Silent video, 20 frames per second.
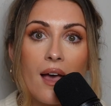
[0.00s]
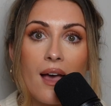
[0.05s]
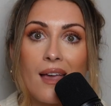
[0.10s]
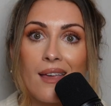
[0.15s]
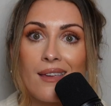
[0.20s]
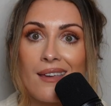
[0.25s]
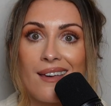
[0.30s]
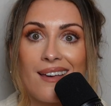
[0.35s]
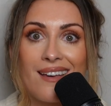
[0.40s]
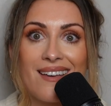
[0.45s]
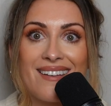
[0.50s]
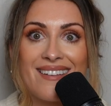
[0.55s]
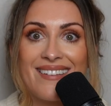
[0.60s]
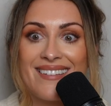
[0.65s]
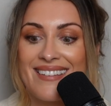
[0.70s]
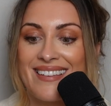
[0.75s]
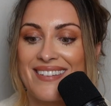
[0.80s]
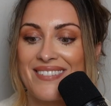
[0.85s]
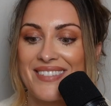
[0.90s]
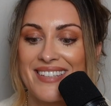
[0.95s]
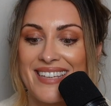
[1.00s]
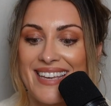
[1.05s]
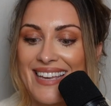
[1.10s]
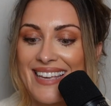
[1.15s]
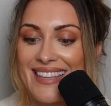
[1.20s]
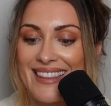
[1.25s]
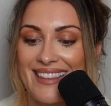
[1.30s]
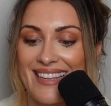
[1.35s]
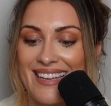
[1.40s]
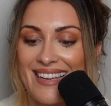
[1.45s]
Yeah, I would hate
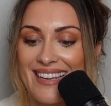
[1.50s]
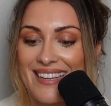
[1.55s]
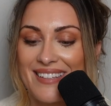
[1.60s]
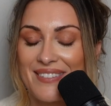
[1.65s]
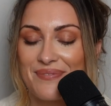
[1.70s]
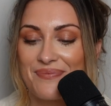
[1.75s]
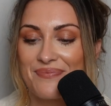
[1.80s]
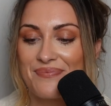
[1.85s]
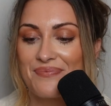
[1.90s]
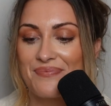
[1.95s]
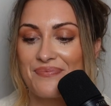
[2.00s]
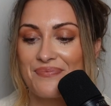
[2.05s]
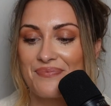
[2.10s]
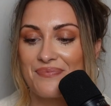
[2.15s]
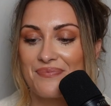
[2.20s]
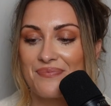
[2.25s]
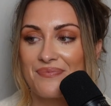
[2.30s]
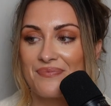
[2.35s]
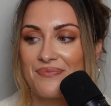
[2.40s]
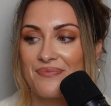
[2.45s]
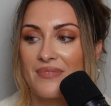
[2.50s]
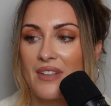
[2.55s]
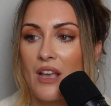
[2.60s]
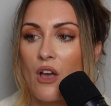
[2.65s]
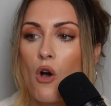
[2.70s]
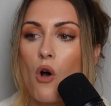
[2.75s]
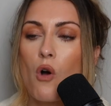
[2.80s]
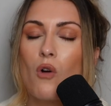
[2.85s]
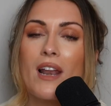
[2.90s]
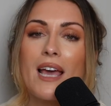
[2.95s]
that.
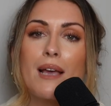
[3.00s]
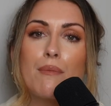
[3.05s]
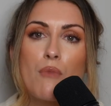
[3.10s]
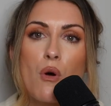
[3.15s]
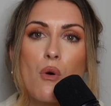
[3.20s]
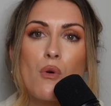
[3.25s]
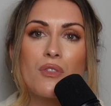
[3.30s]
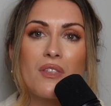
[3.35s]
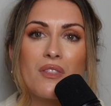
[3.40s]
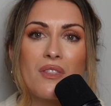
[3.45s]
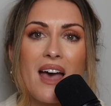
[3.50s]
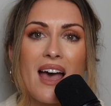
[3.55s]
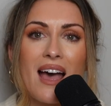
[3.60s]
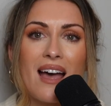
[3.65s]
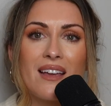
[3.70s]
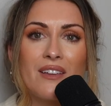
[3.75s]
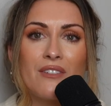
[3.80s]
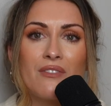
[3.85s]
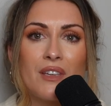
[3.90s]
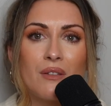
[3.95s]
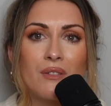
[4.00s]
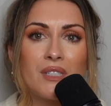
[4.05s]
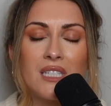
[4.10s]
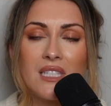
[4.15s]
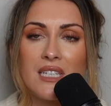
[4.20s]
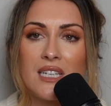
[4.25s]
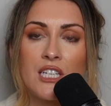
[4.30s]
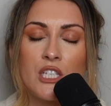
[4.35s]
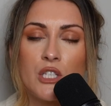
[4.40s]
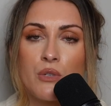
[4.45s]
Or like more than that, if he was a
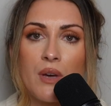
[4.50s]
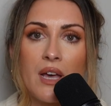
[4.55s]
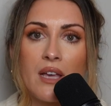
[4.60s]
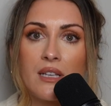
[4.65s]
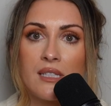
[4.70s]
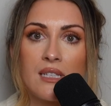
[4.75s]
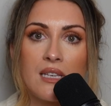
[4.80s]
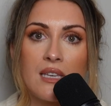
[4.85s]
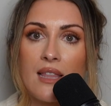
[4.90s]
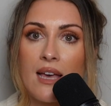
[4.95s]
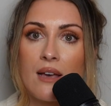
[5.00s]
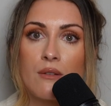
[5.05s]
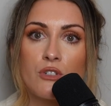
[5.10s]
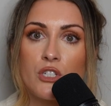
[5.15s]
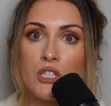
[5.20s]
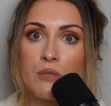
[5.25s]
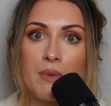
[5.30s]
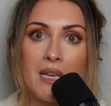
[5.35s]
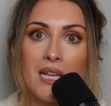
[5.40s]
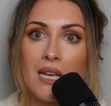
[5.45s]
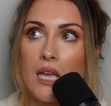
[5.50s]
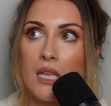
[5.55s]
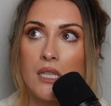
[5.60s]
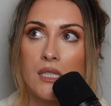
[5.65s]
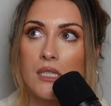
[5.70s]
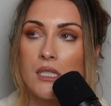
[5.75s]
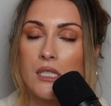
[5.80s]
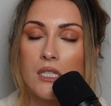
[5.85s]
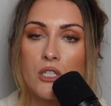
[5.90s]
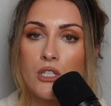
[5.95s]
dick to us, that would just be an
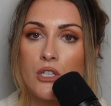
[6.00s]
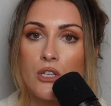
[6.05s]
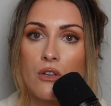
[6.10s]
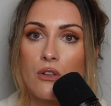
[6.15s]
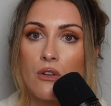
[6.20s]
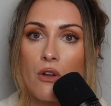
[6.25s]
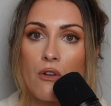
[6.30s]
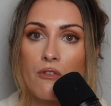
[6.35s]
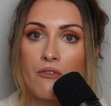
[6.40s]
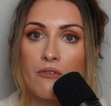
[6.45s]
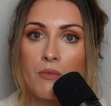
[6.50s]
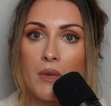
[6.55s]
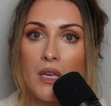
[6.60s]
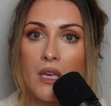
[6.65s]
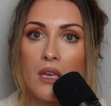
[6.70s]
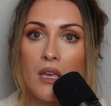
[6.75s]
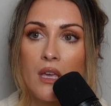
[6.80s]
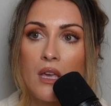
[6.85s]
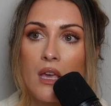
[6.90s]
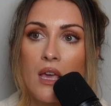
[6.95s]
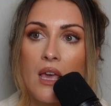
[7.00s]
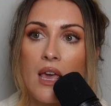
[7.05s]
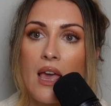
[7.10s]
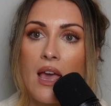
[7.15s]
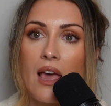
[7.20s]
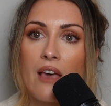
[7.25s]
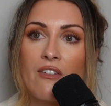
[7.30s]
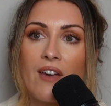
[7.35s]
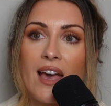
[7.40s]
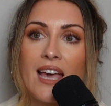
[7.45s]
instant turn off for me.
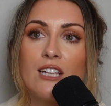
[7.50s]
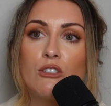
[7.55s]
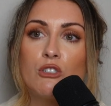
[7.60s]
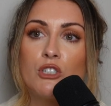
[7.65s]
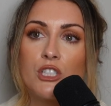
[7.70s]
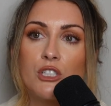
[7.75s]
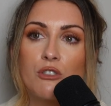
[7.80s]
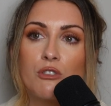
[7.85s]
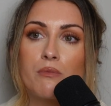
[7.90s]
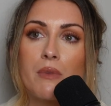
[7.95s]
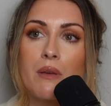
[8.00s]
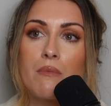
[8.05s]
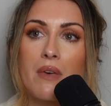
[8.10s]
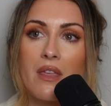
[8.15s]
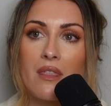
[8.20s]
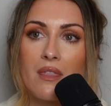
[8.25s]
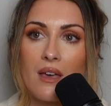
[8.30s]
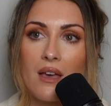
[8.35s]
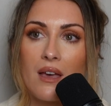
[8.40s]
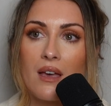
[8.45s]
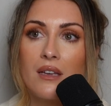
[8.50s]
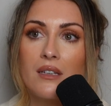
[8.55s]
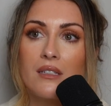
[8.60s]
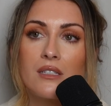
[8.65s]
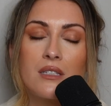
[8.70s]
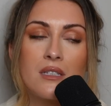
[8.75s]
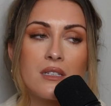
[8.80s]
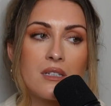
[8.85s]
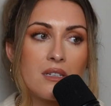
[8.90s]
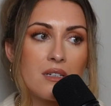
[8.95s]
If I introduced my mother
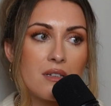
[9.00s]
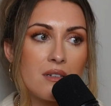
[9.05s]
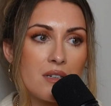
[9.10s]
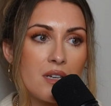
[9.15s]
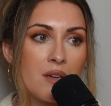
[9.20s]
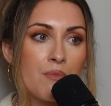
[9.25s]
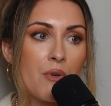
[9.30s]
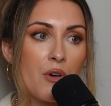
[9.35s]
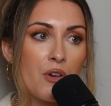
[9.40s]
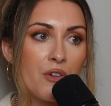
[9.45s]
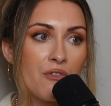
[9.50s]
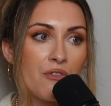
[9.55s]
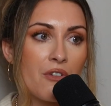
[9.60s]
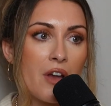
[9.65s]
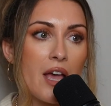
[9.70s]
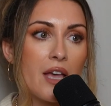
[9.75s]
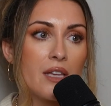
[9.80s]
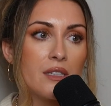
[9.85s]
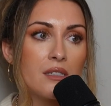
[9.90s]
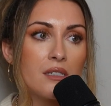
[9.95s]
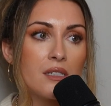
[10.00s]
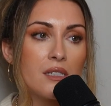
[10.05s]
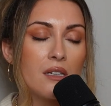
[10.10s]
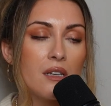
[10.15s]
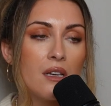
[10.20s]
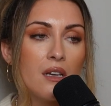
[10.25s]
to a boyfriend